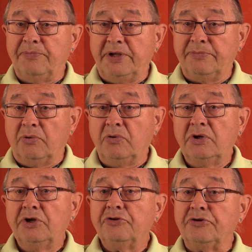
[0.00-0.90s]
people
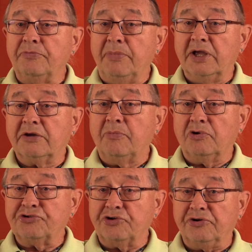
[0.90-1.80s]
to make
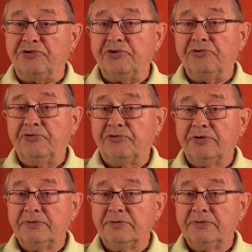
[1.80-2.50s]
more churches